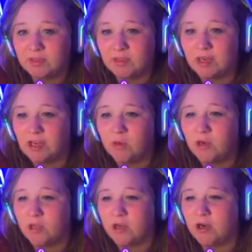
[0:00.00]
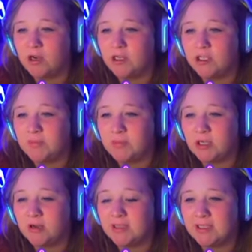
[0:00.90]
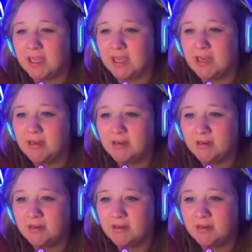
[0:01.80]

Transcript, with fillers: Are you gonna work the courage up to go inside?